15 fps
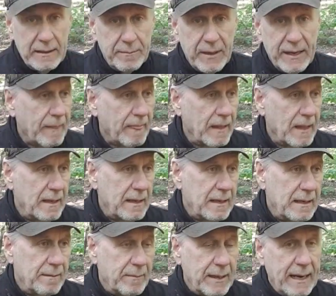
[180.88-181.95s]
But
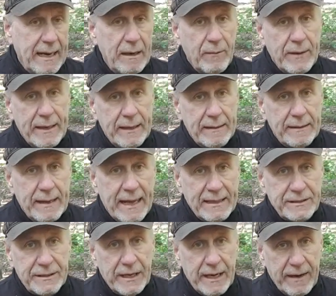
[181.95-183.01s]
anyway,
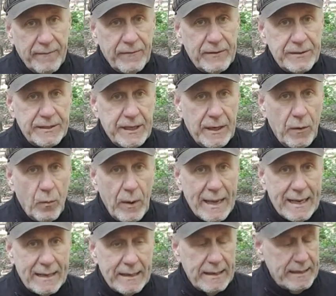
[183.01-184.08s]
that's the difference in the
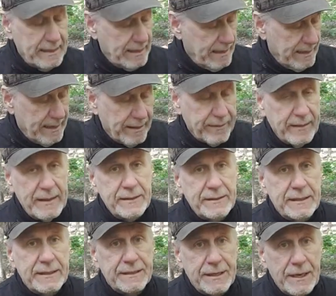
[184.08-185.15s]
weight. Now
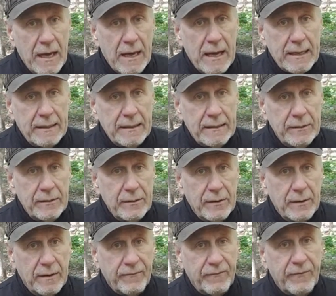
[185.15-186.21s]
this is not
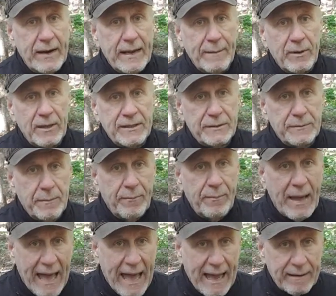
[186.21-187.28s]
a frameless
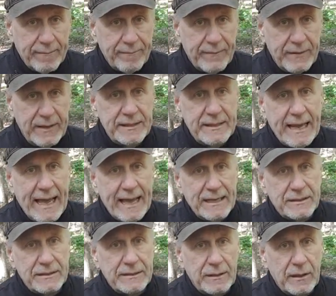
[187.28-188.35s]
pack. This
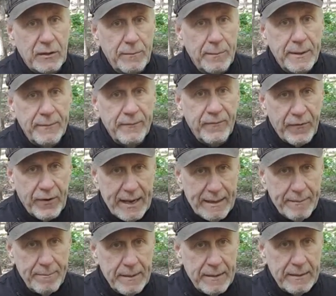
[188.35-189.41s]
has an aluminum frame,